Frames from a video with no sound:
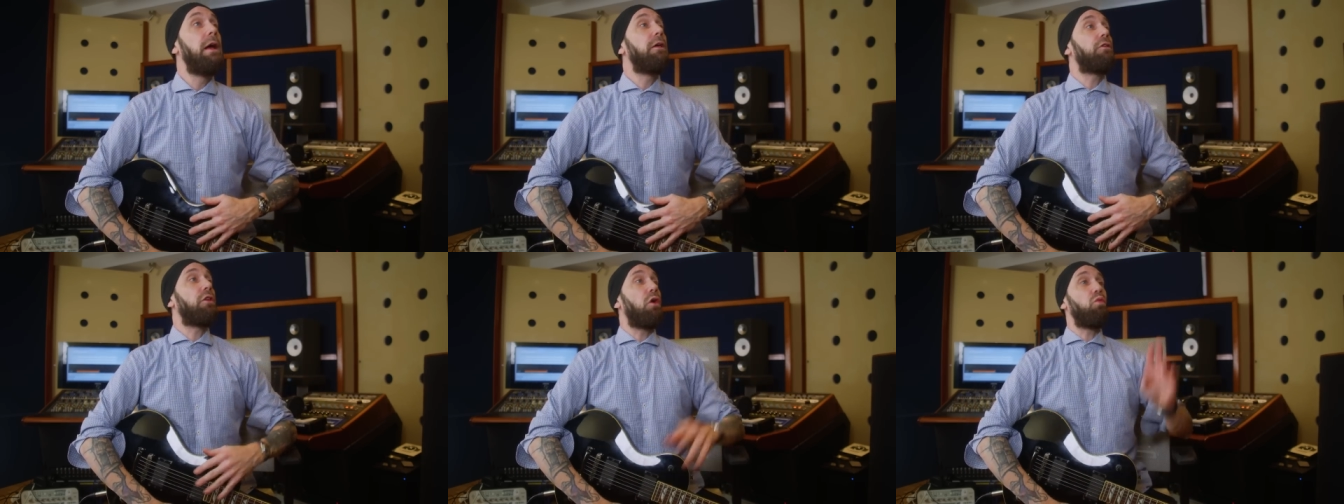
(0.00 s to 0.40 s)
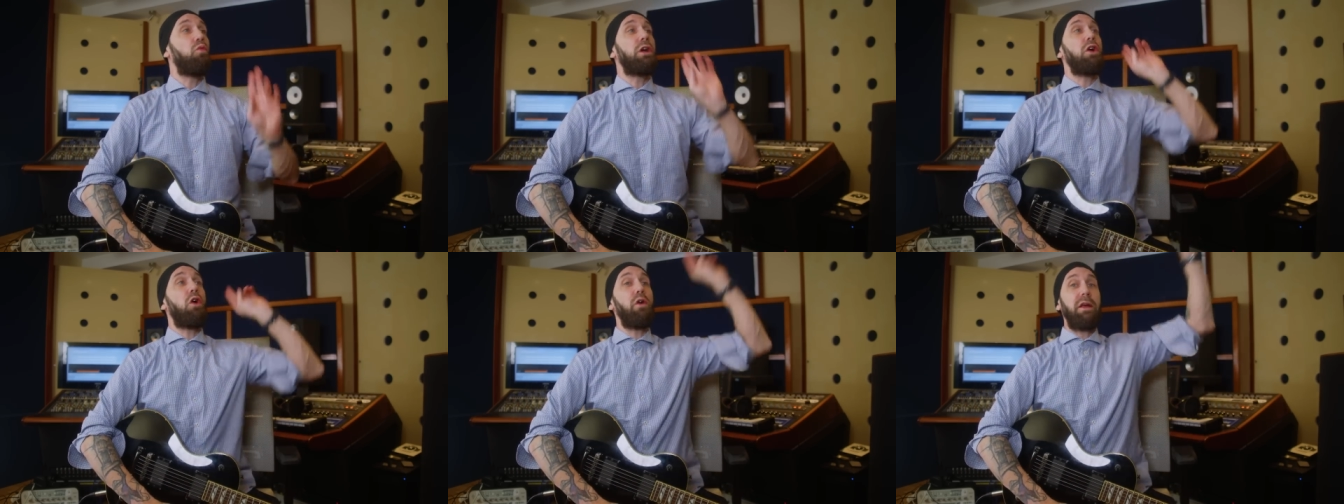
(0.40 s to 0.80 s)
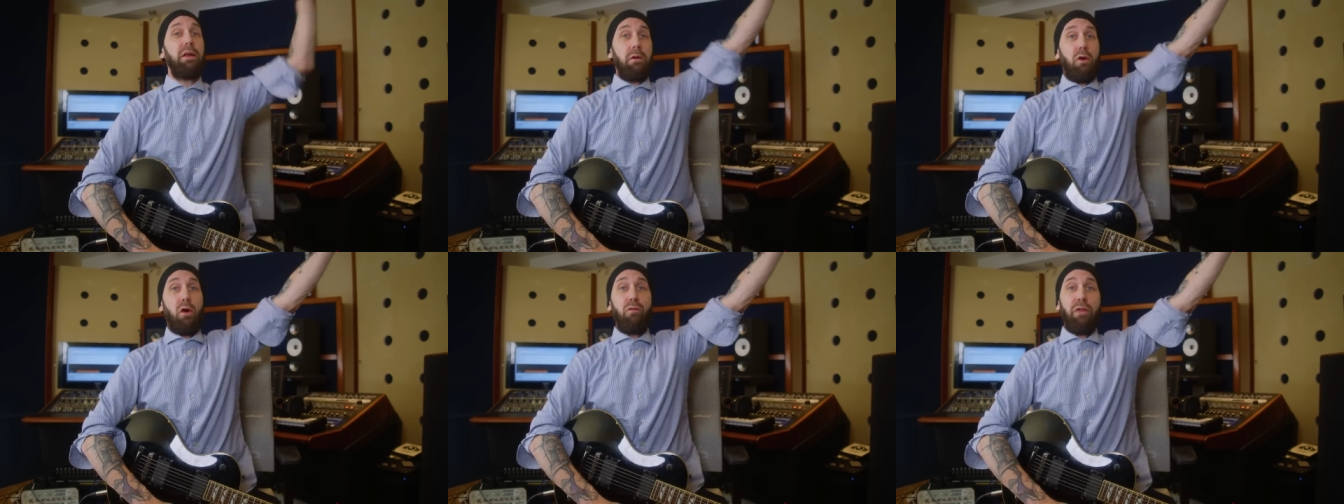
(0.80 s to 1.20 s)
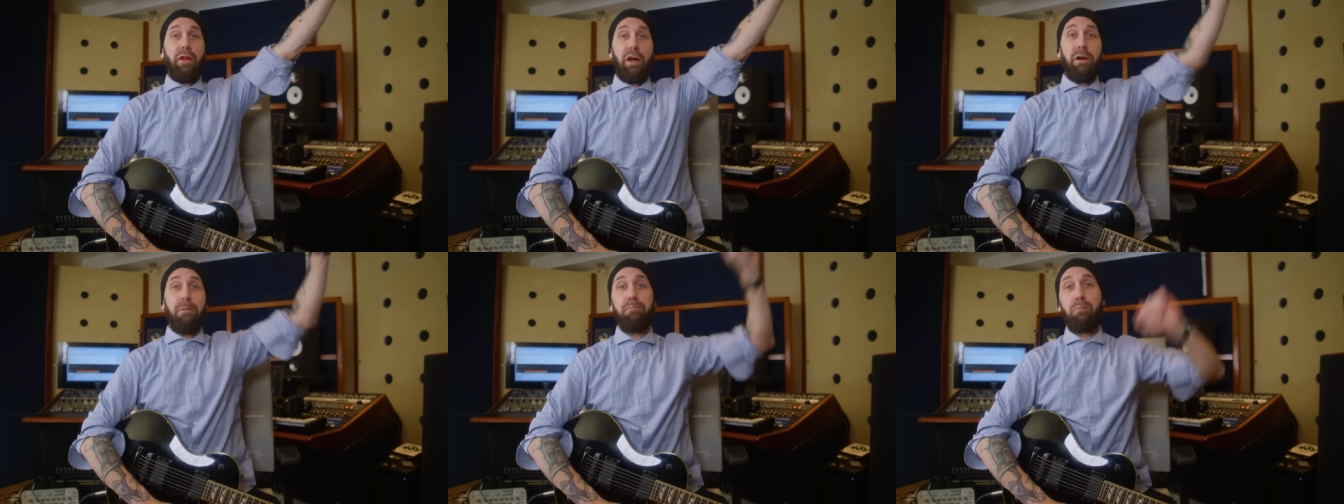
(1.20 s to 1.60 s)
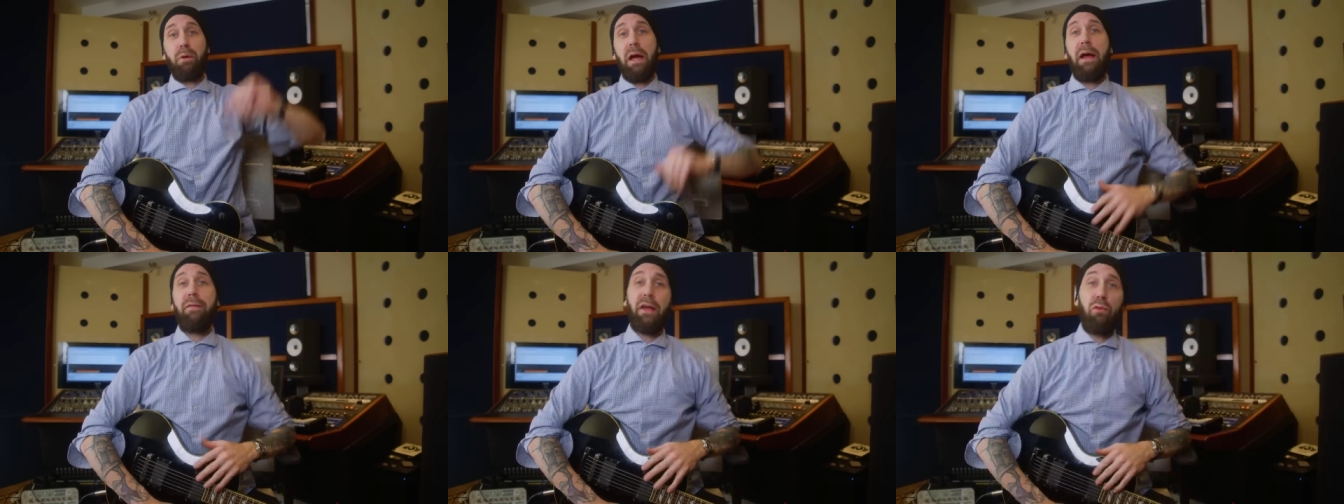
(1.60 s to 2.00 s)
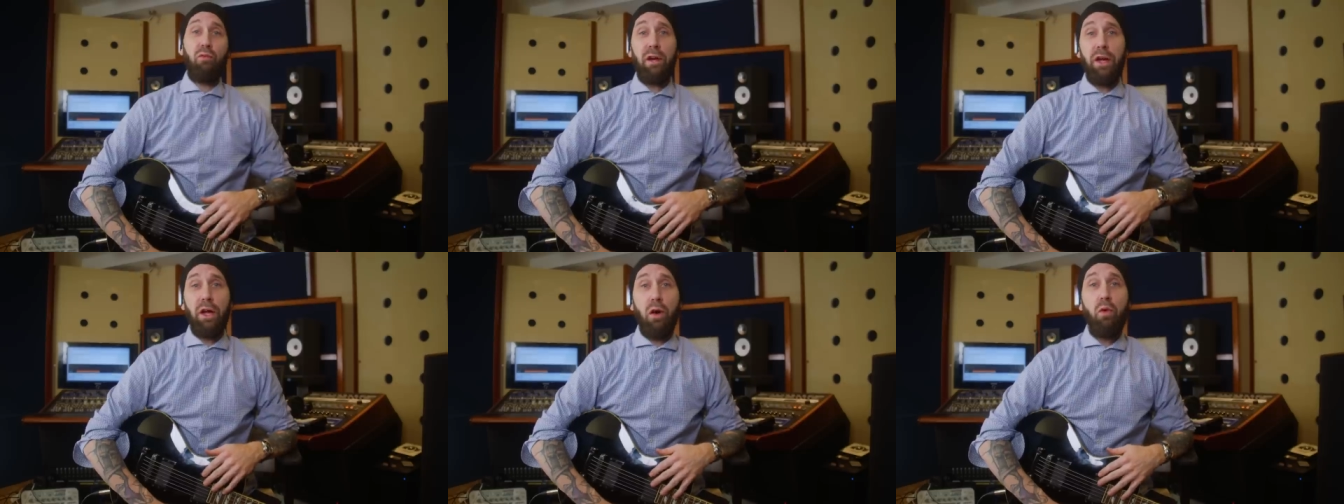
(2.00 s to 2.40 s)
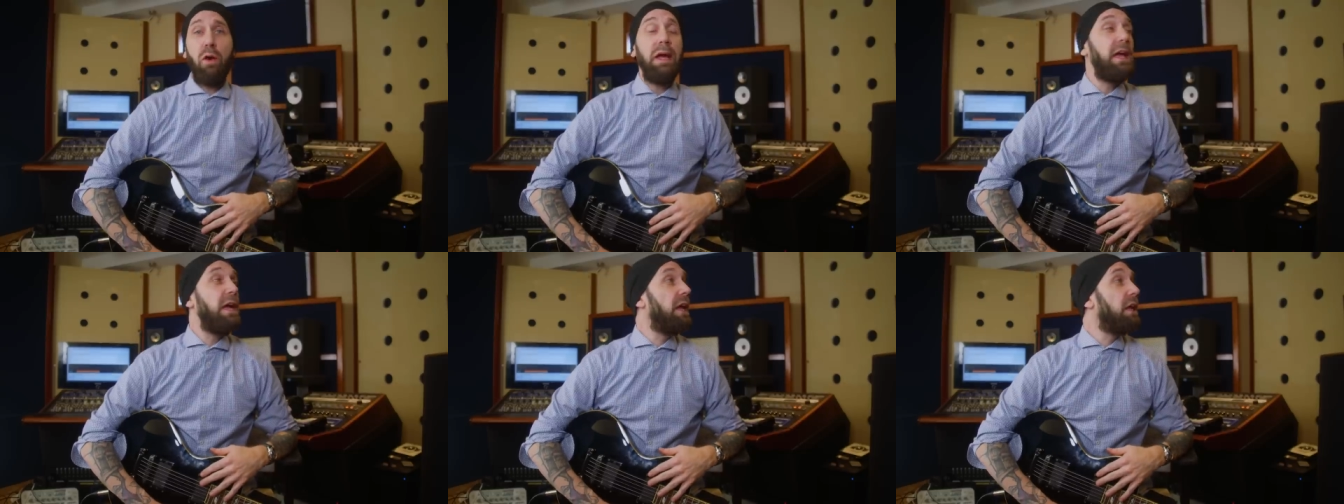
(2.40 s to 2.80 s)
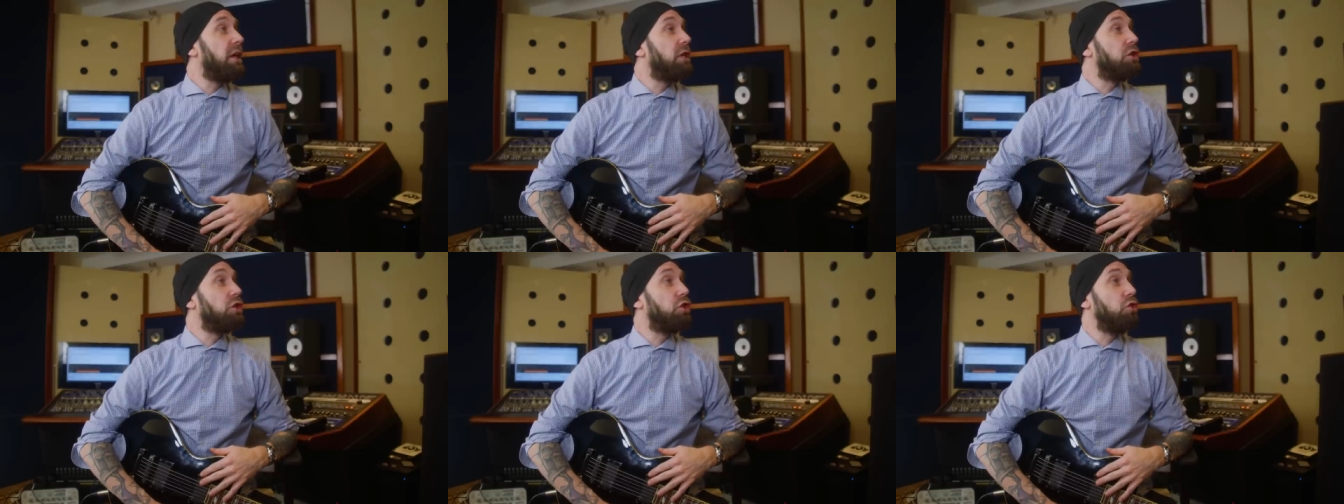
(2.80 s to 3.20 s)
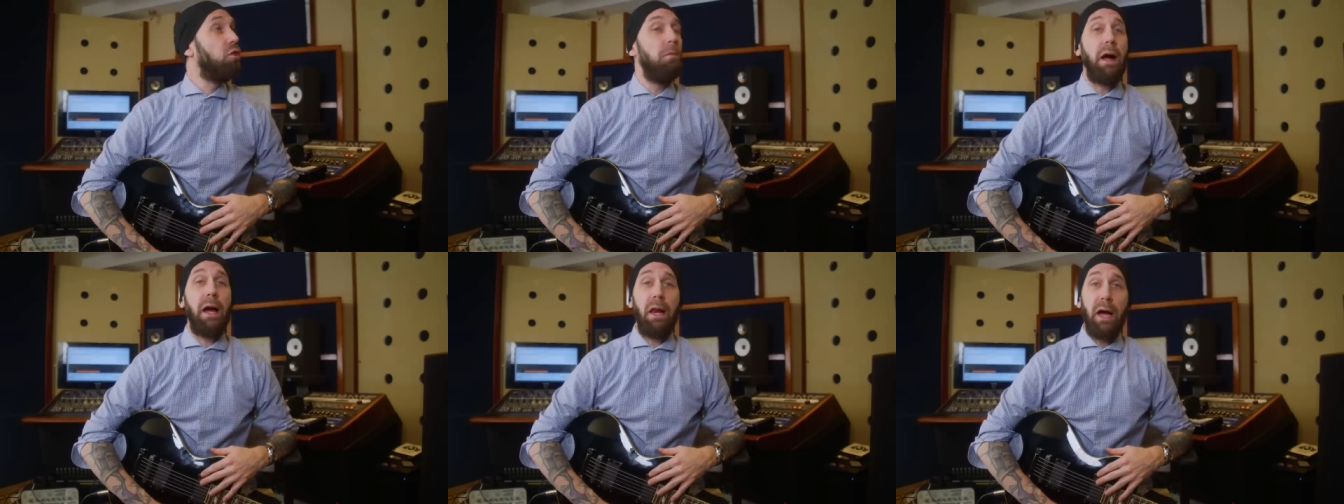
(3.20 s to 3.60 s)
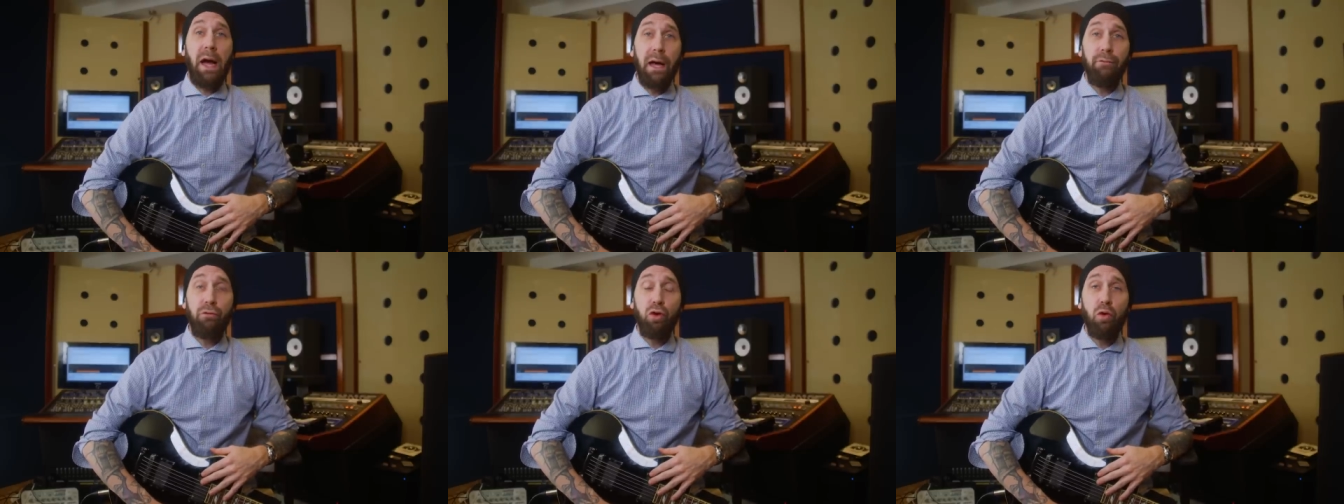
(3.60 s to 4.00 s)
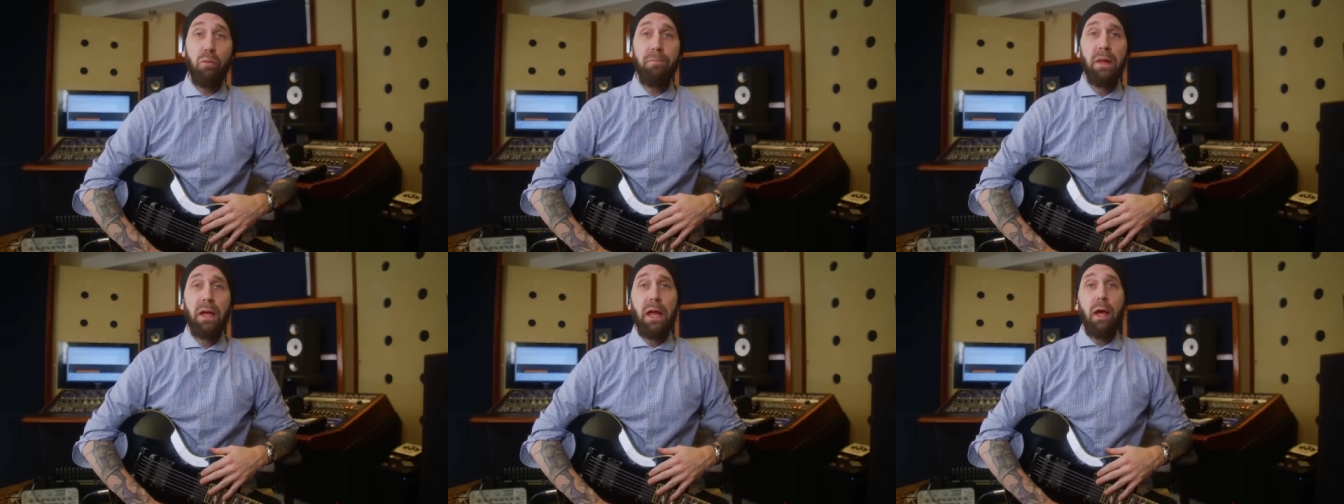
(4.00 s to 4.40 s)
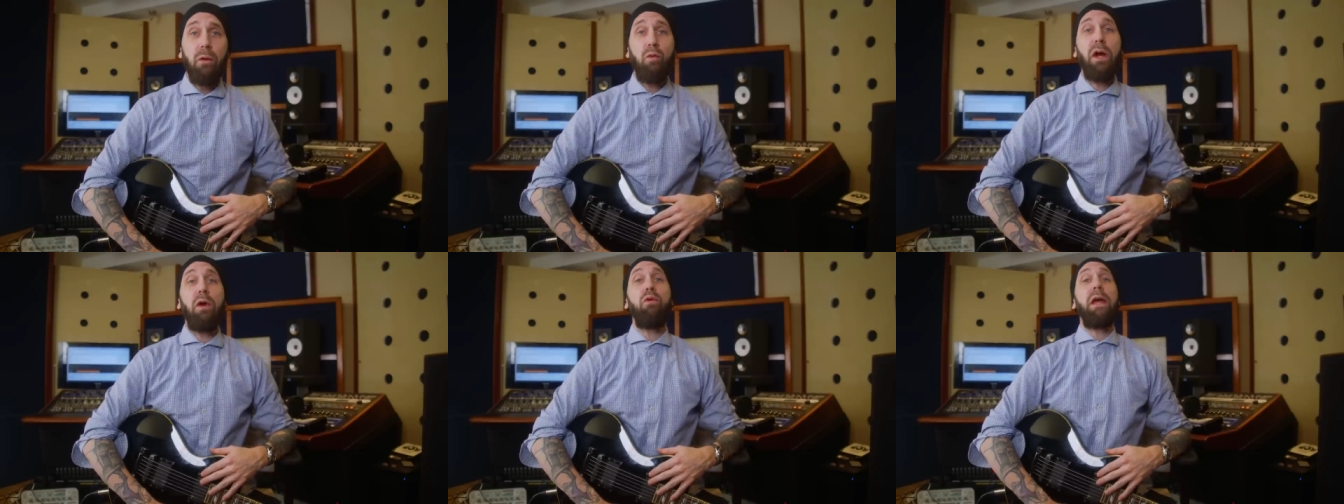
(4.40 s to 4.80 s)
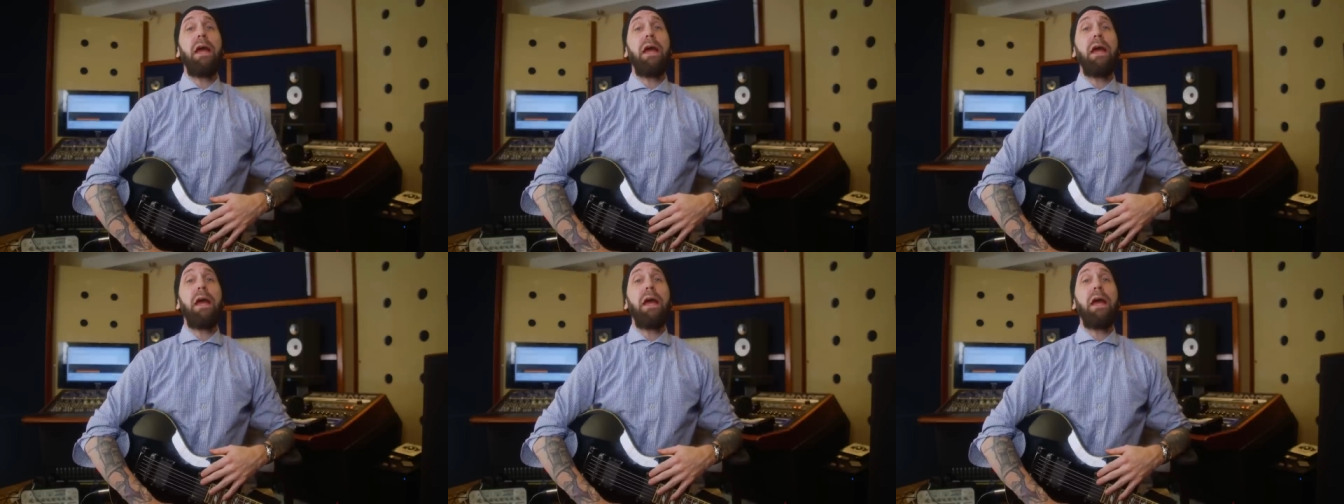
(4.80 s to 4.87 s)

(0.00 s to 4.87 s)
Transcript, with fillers: So we're going over there behind that window into my live room where we